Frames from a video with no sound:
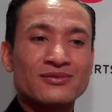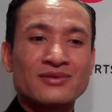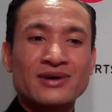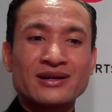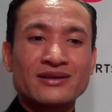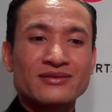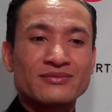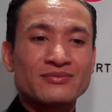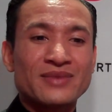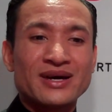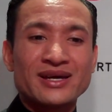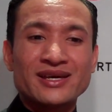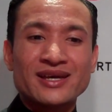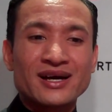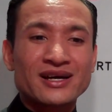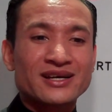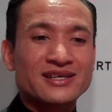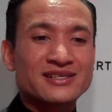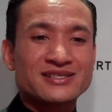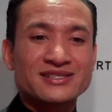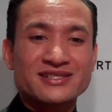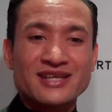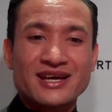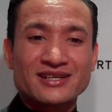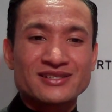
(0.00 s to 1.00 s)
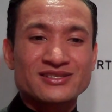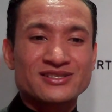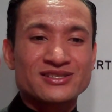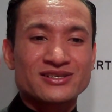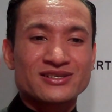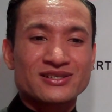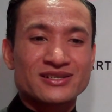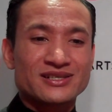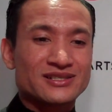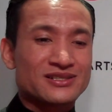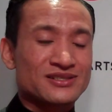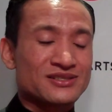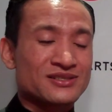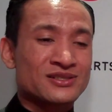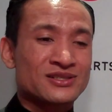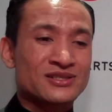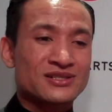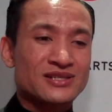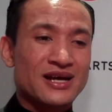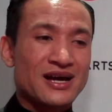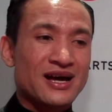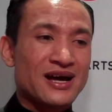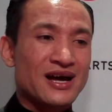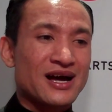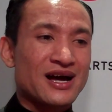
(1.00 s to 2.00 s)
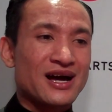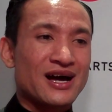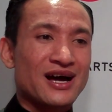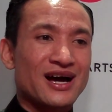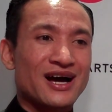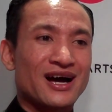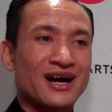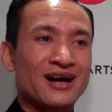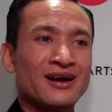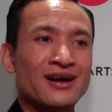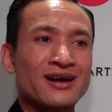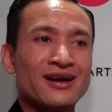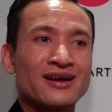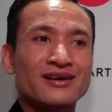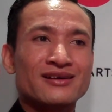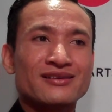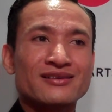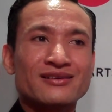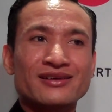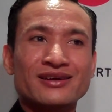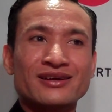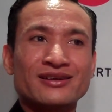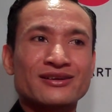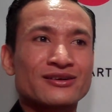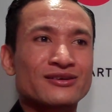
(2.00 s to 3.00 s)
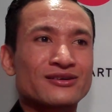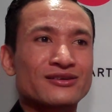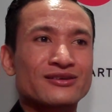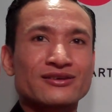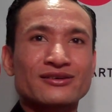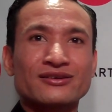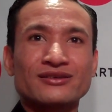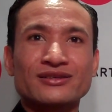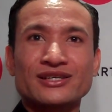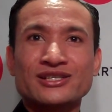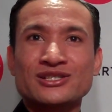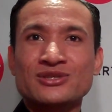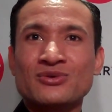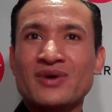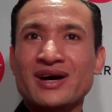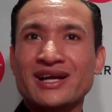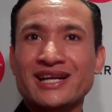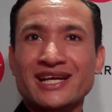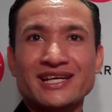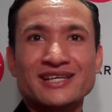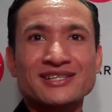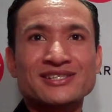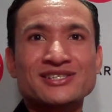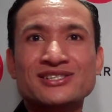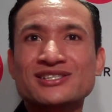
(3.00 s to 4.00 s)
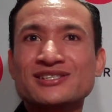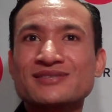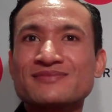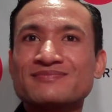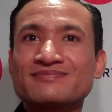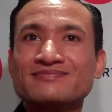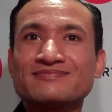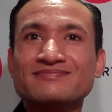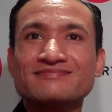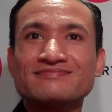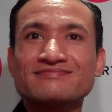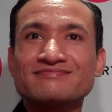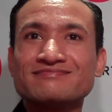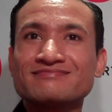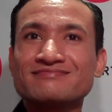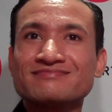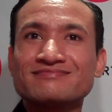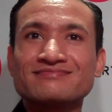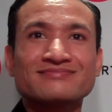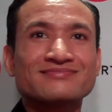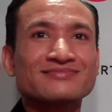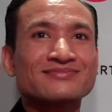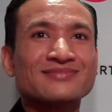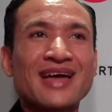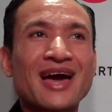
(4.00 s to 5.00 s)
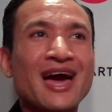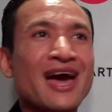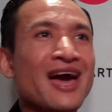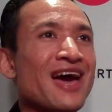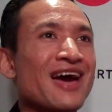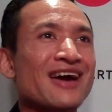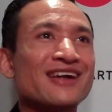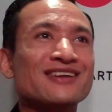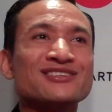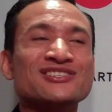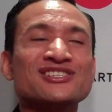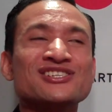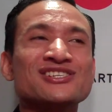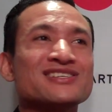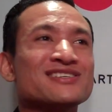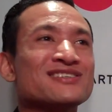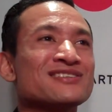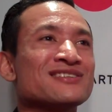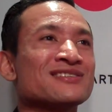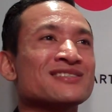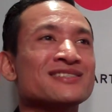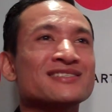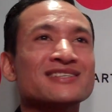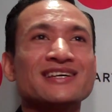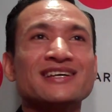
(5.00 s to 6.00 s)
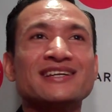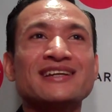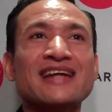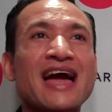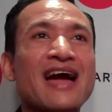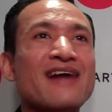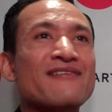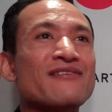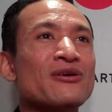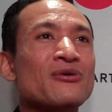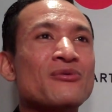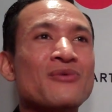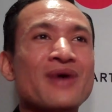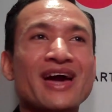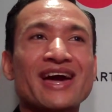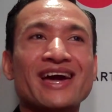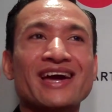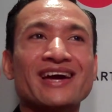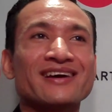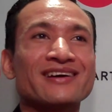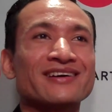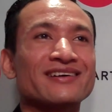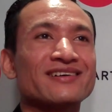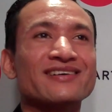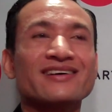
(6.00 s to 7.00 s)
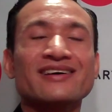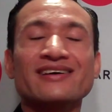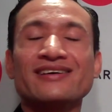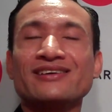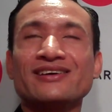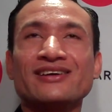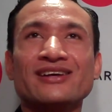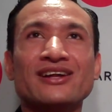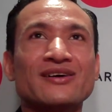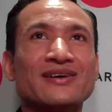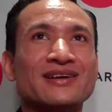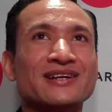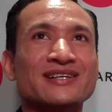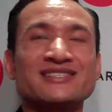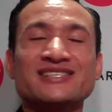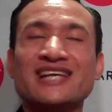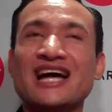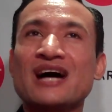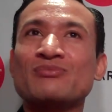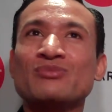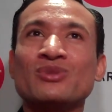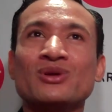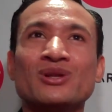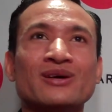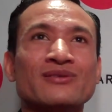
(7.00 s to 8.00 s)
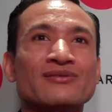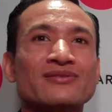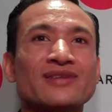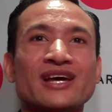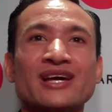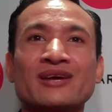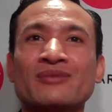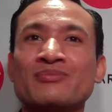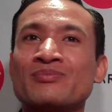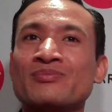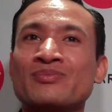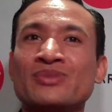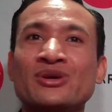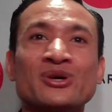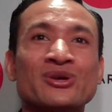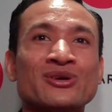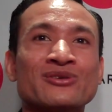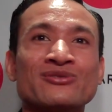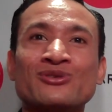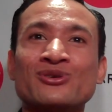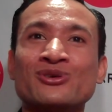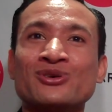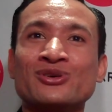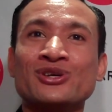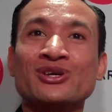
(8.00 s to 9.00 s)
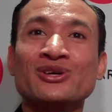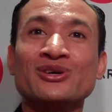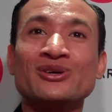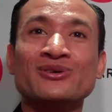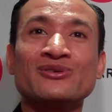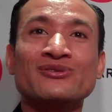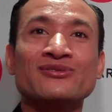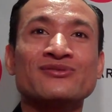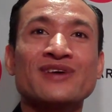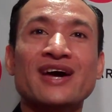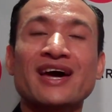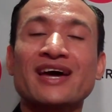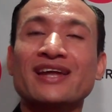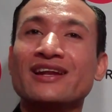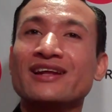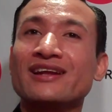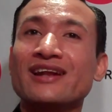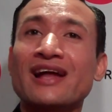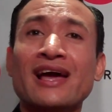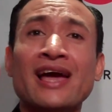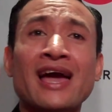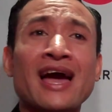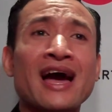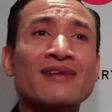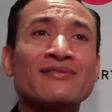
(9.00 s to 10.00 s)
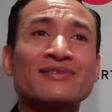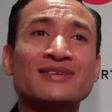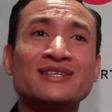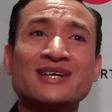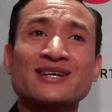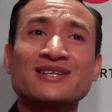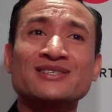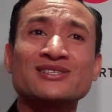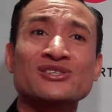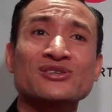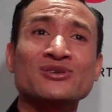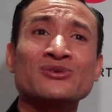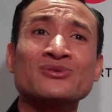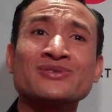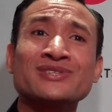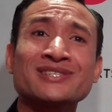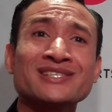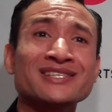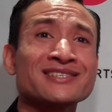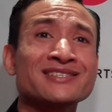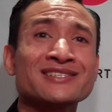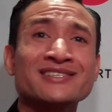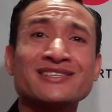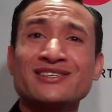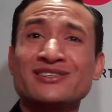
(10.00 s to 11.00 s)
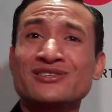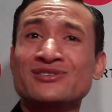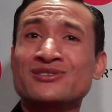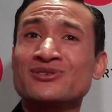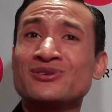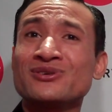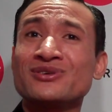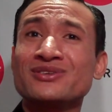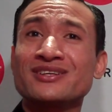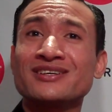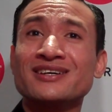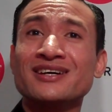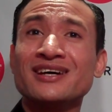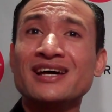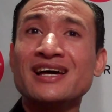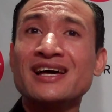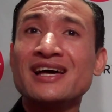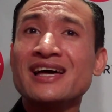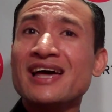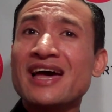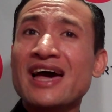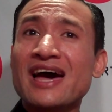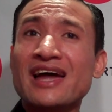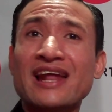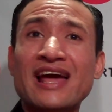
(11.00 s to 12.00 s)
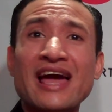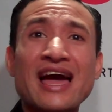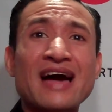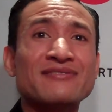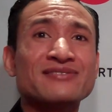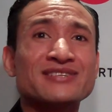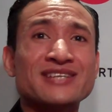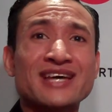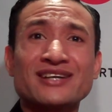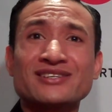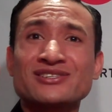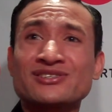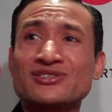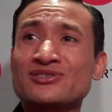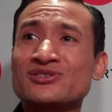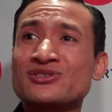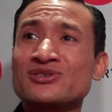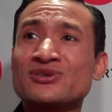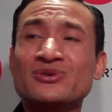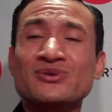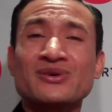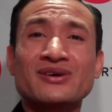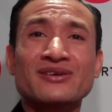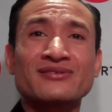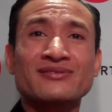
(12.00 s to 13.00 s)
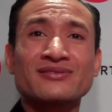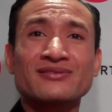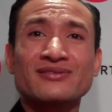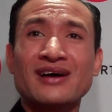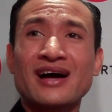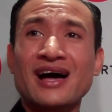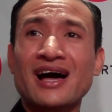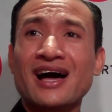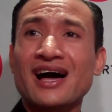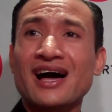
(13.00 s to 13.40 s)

what my youngest dancer is in her early 20s, and she's in every way, an example of beautiful youth. And then I have a dancer who's 60 years old, and I have dancers who are